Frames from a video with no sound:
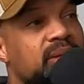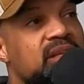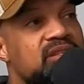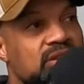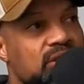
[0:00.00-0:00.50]
the
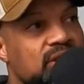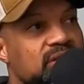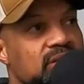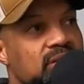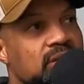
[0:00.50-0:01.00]
beans
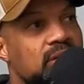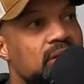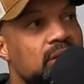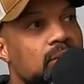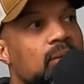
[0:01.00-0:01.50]
looked
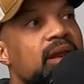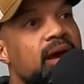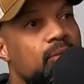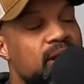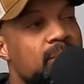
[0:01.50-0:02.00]
yeah. When
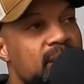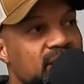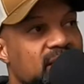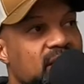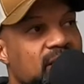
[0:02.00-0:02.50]
I when I
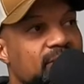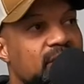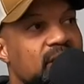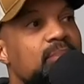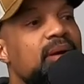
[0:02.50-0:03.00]
made the
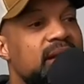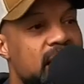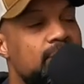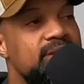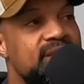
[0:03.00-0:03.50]
coffee compared to
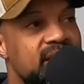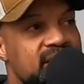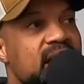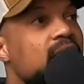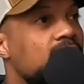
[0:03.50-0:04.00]
how it
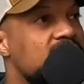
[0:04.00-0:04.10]
tastes now